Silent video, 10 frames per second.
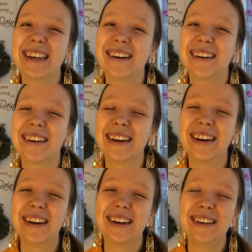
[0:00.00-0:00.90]
on
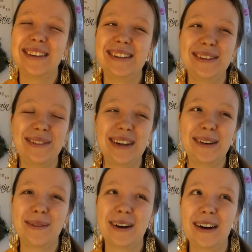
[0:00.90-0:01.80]
YouTube
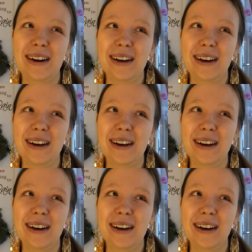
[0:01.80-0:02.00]
anymore.